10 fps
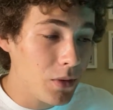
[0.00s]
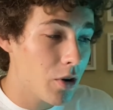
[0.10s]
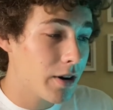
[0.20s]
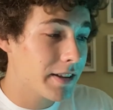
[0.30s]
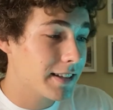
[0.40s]

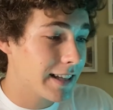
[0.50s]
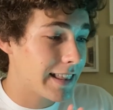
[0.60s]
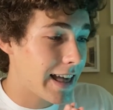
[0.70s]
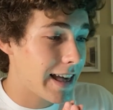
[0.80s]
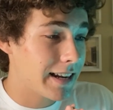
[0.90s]
or anything like
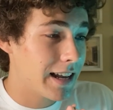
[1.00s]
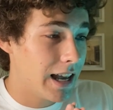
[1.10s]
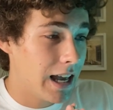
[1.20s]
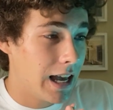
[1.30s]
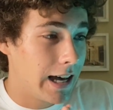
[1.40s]
that.
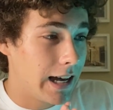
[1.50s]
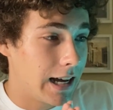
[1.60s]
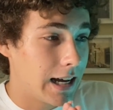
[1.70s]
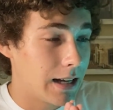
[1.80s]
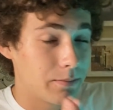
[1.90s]

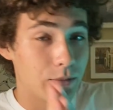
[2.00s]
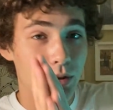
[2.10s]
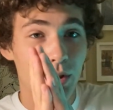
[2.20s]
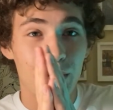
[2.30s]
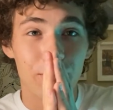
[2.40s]

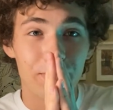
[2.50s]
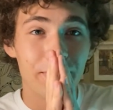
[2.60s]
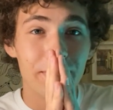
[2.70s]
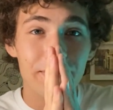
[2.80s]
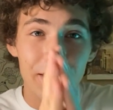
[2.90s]
So
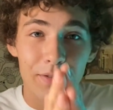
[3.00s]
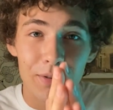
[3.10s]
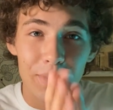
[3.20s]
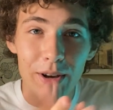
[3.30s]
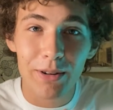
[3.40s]
if
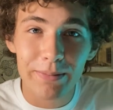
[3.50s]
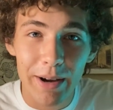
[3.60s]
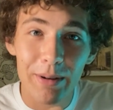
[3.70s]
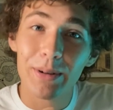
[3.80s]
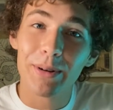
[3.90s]
you know,
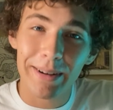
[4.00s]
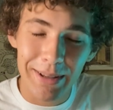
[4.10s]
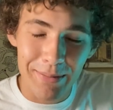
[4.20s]
I would greatly